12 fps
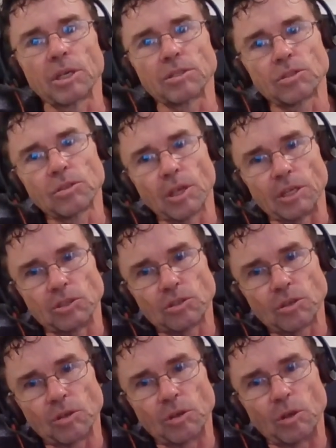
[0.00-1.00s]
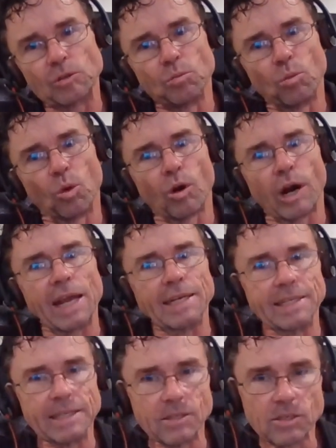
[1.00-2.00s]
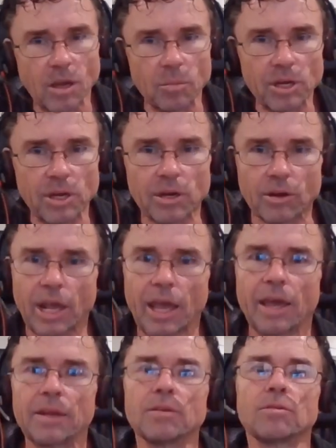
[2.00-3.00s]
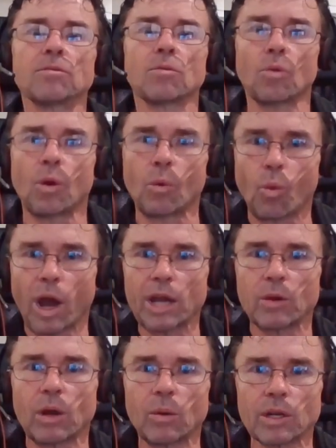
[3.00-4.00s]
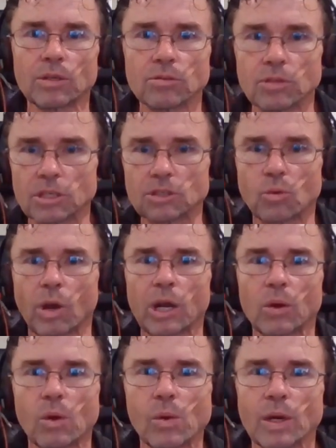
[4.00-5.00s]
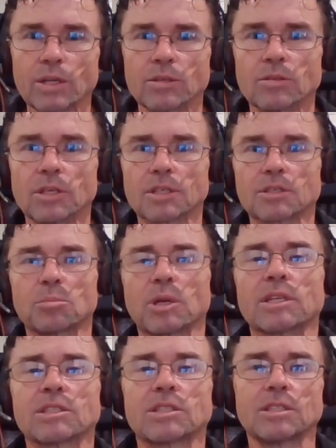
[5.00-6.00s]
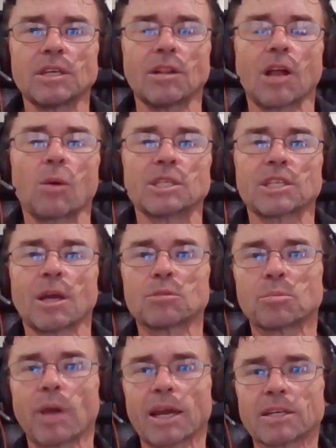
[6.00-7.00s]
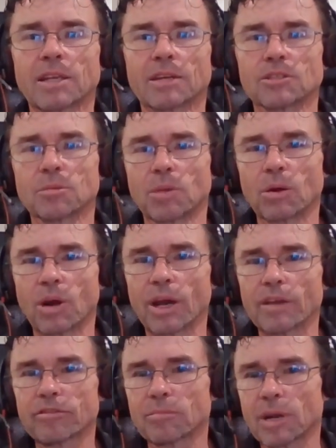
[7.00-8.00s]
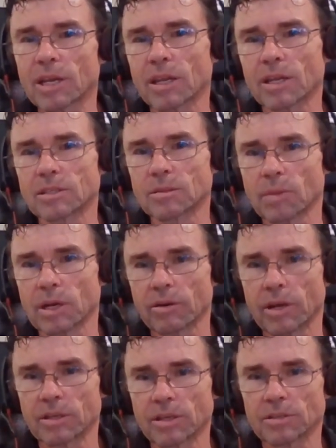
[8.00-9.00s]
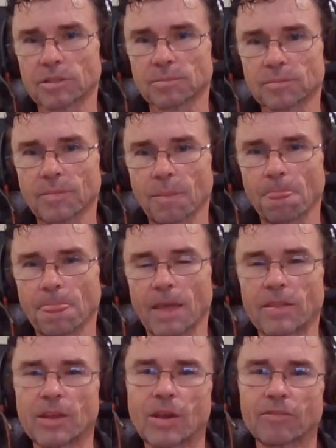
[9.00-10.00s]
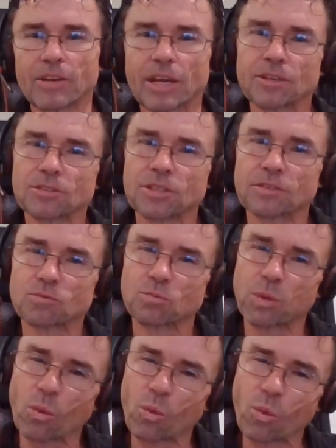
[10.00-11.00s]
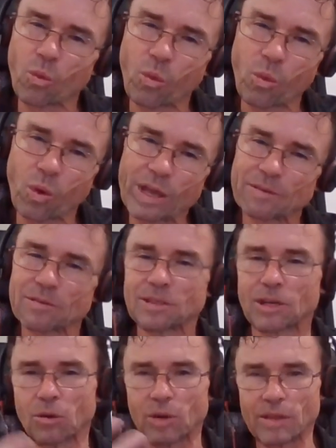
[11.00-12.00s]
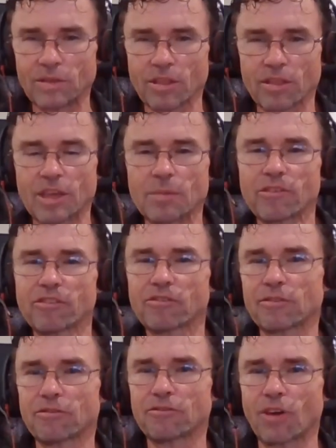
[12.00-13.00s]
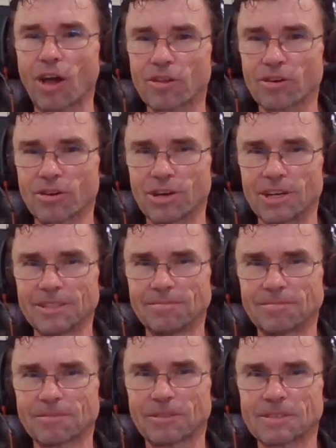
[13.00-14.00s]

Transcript: Because as, as more ideas come into your head, well, why do I want to do this? Why do I want to do this? But it still always comes back down to my wife, my kids, and my grandkids. And then mm. you have mm-hmm. to ask yourself, but and you know, in the theme of fatherhood,